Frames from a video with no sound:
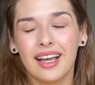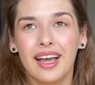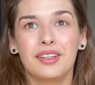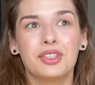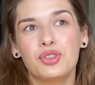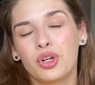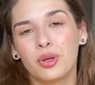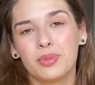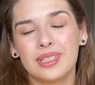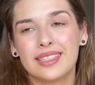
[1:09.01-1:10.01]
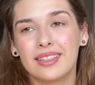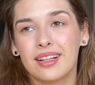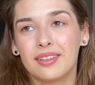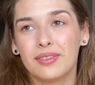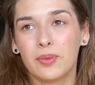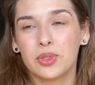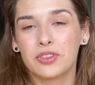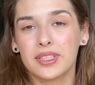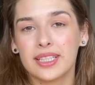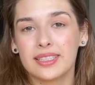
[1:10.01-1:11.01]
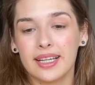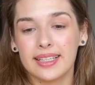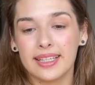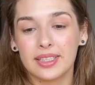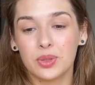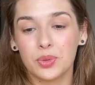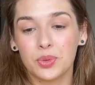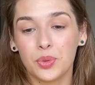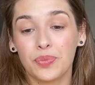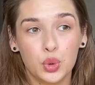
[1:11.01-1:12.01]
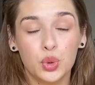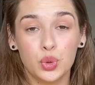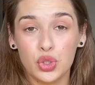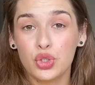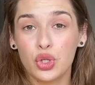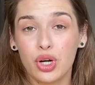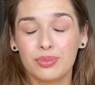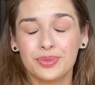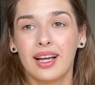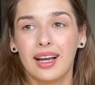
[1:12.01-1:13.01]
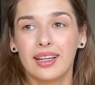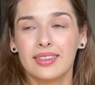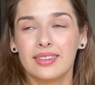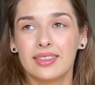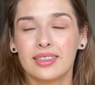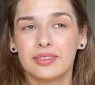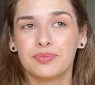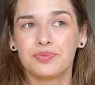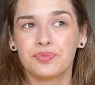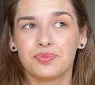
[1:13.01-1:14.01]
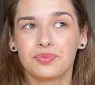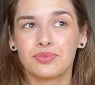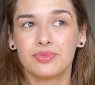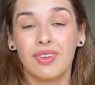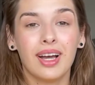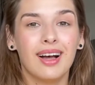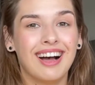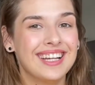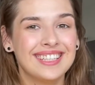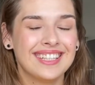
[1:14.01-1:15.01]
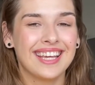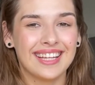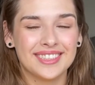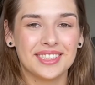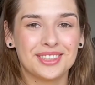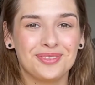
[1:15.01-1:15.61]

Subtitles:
and the job itself, I was really excited to do this job, and I didn't get it.